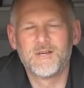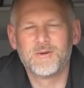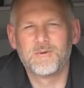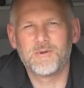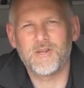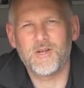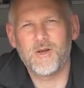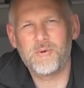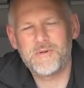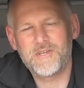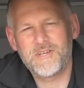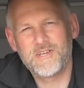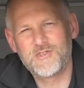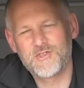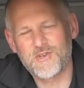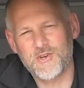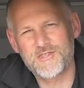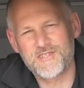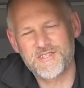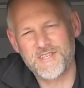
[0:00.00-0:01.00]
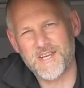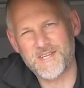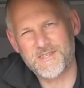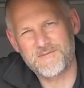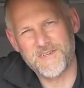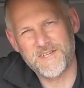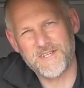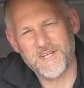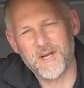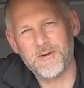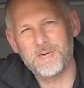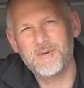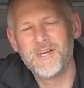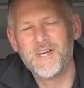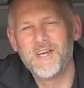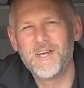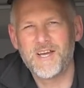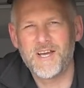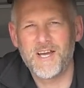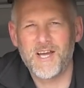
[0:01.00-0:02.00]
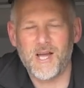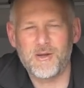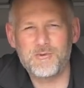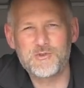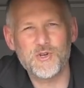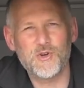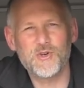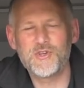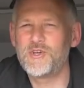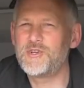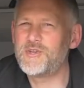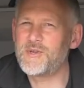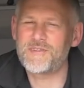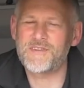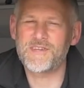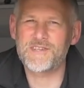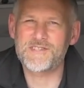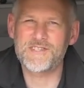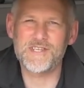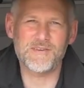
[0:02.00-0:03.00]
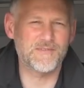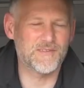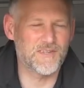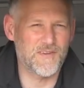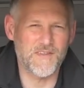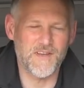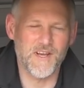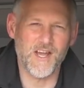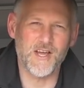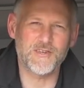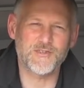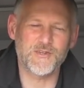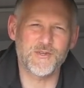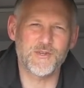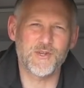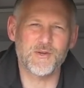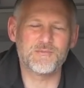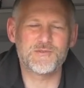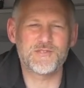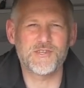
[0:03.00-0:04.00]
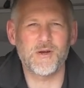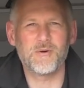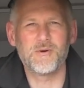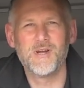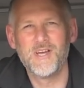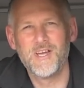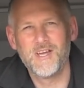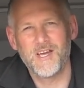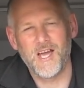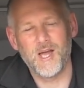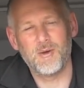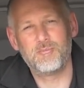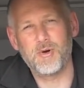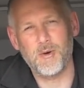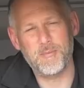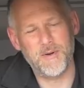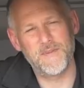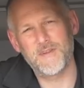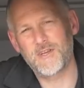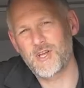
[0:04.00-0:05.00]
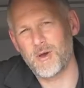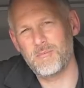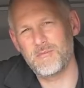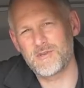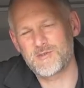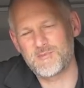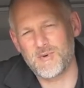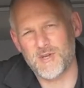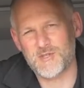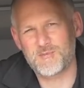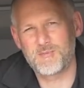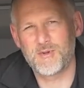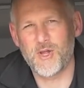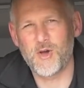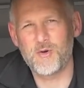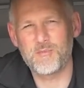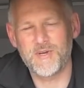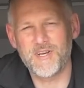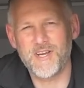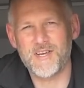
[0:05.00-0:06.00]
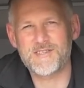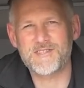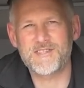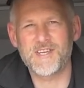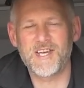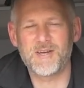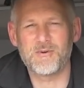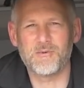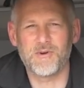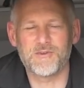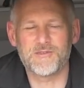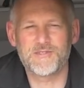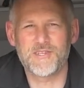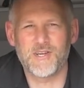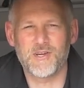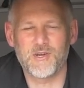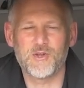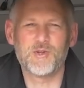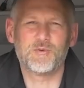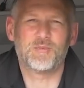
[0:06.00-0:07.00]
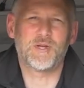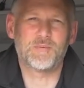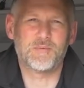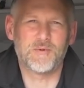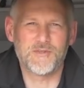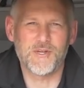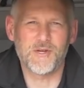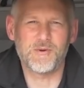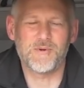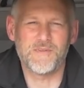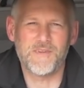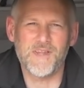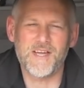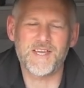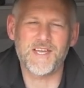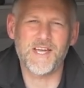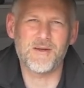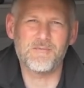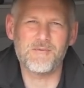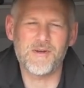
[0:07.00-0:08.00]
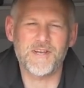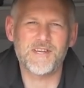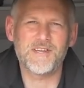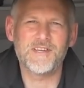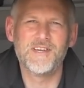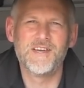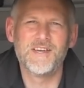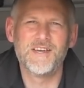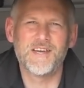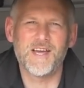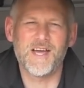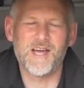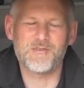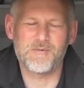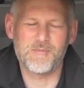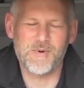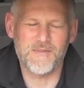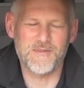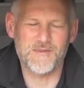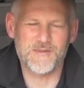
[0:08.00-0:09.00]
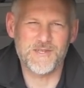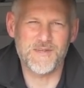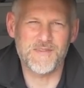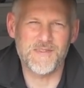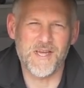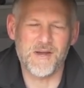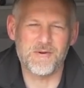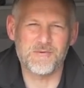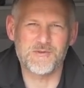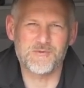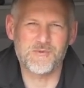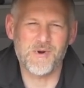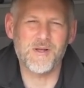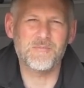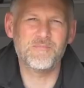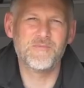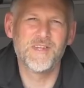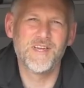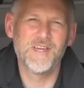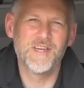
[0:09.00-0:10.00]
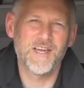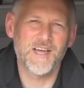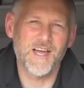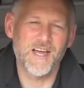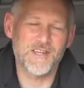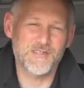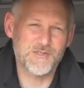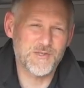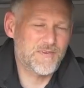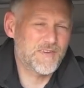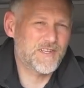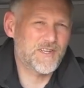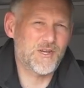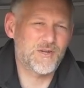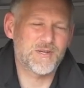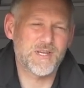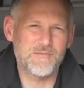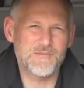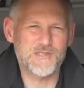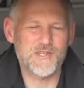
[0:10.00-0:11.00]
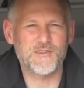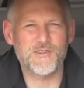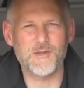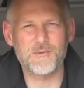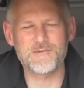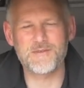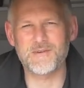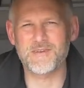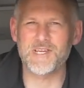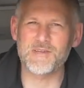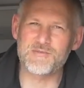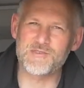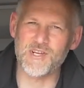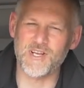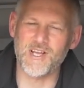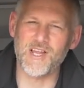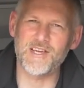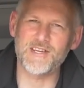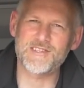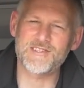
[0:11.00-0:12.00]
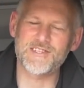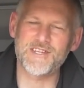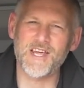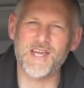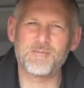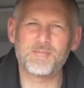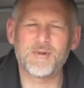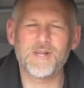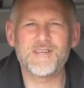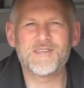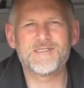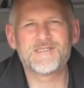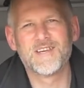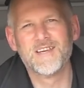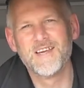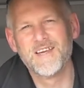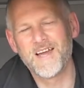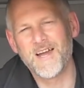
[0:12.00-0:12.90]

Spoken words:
Well, I hope you enjoyed today's video. I'm sure you do things differently than I do them, so pop it in the comments box below. It'd be nice to hear what other people do when they're getting ready for bed that's in there as well. So if you do, give us a thumbs up, give us a like today, please.